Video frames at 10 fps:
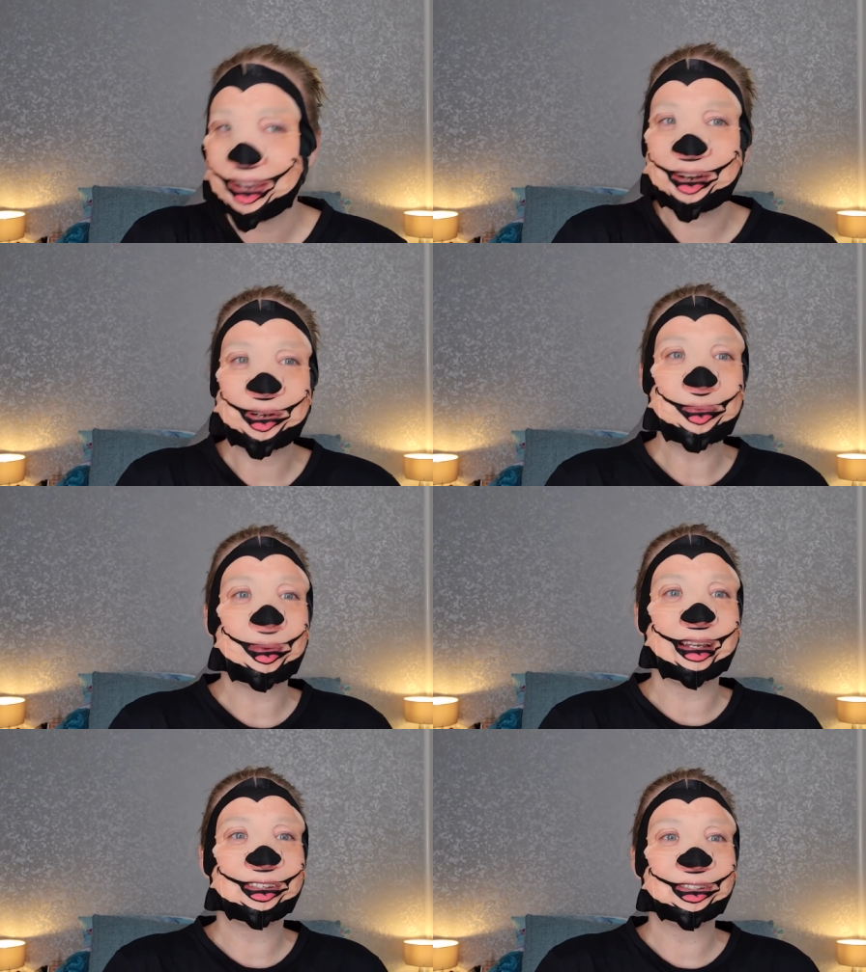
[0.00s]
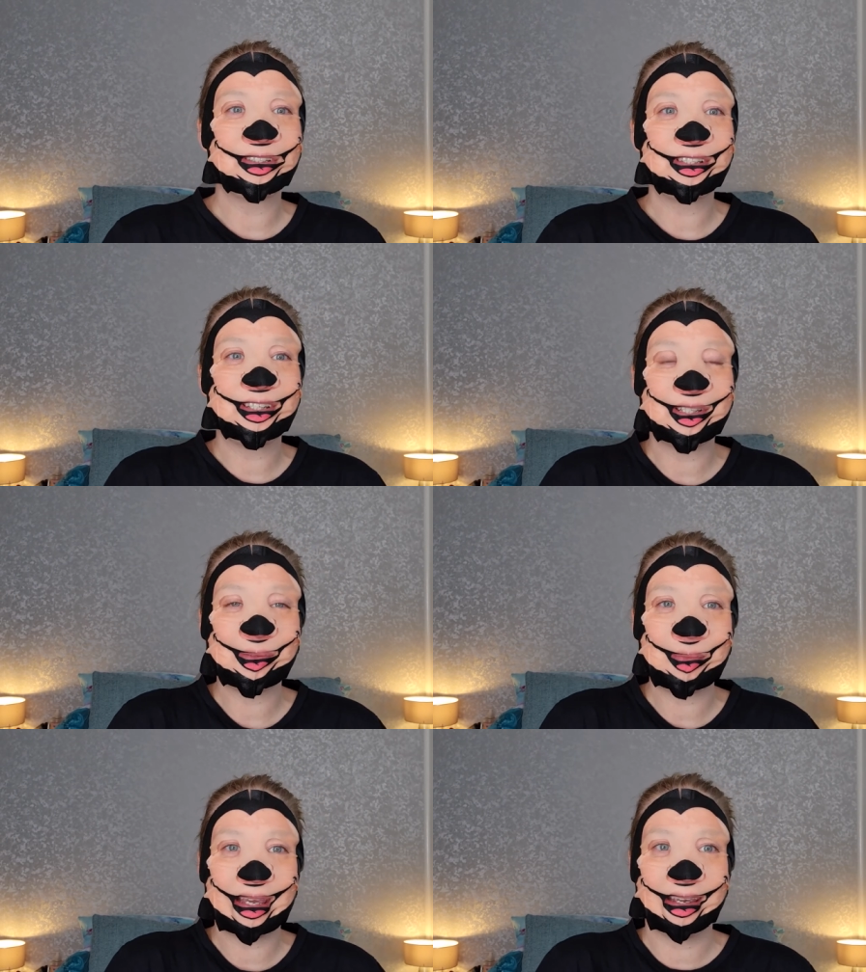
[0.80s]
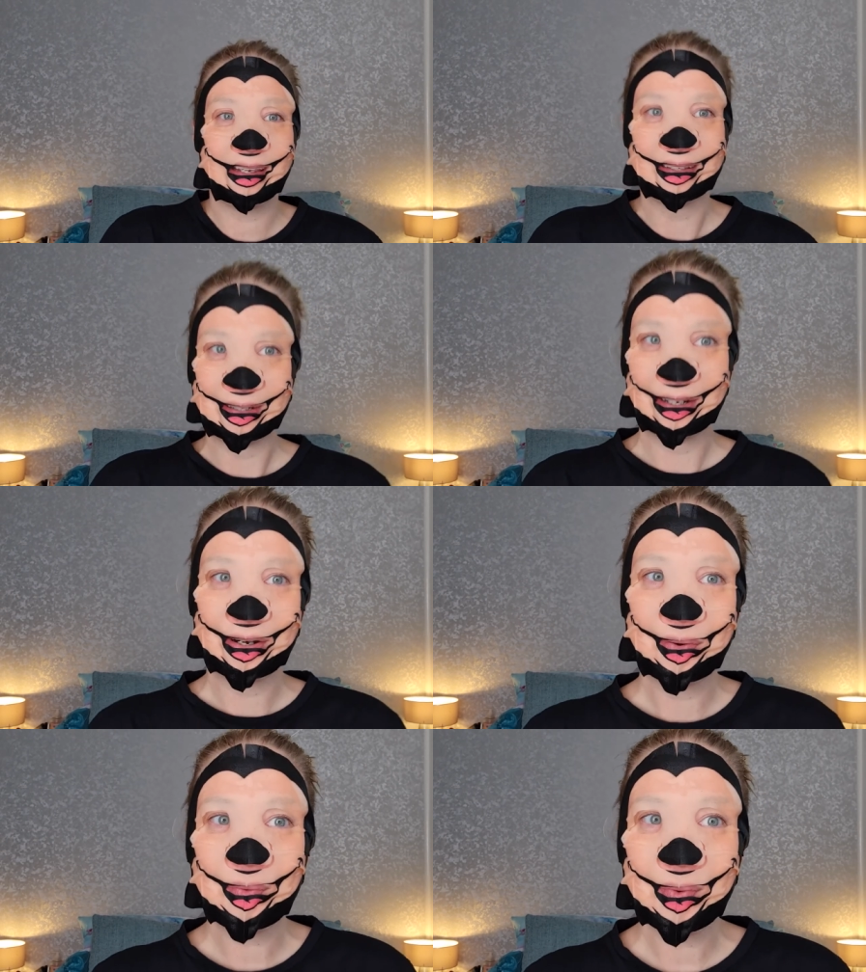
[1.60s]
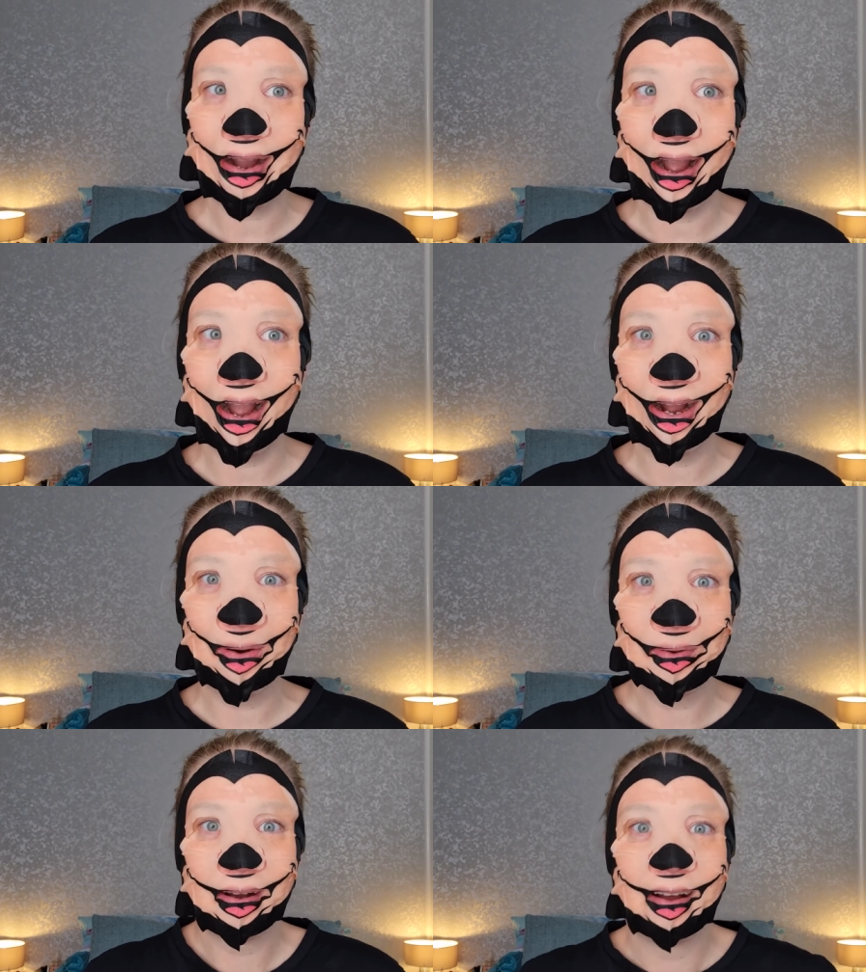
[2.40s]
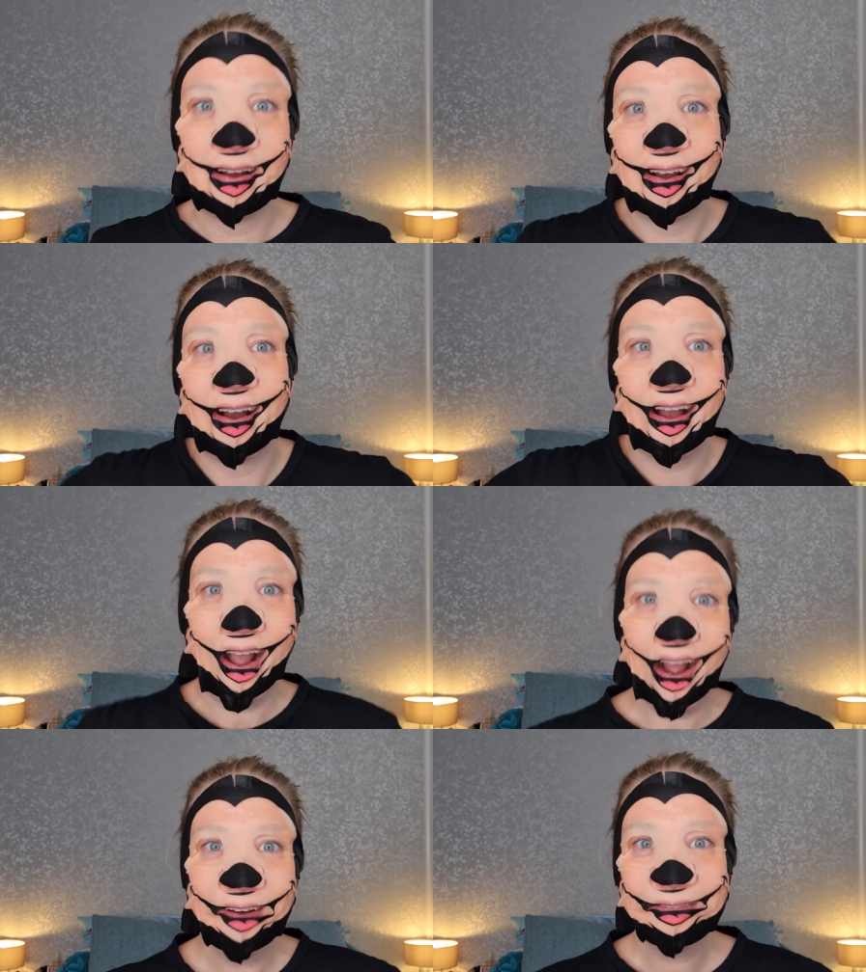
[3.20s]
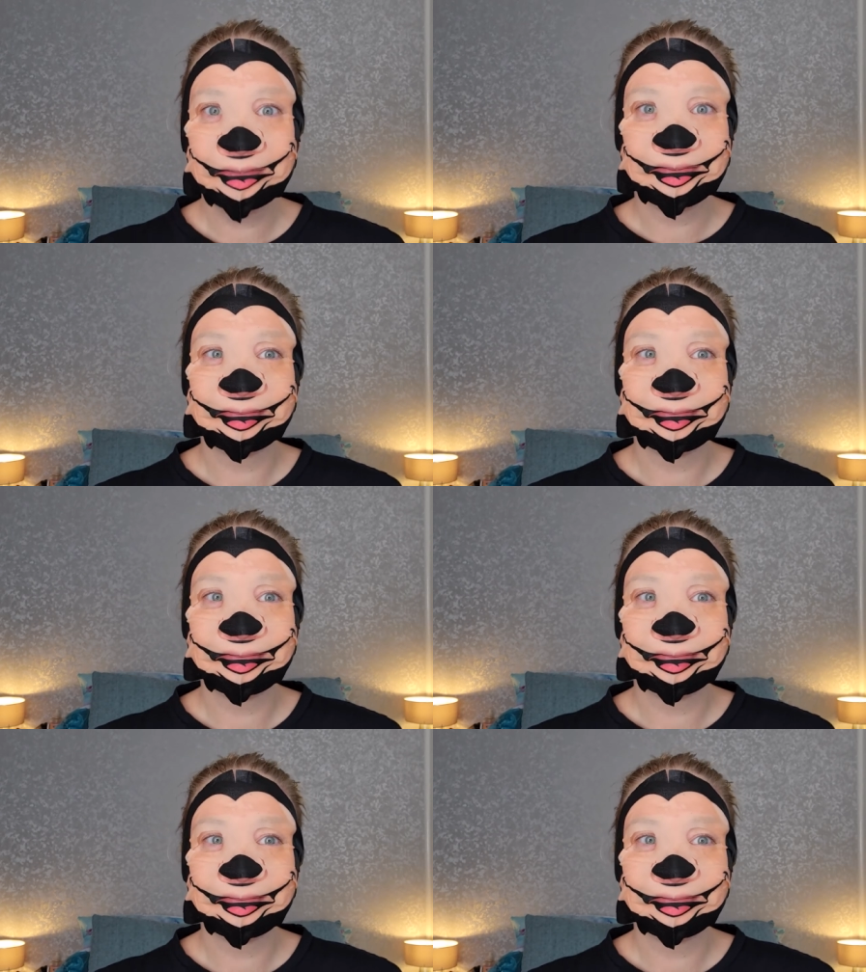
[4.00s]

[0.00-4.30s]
Oh my goodness me. Wow. How...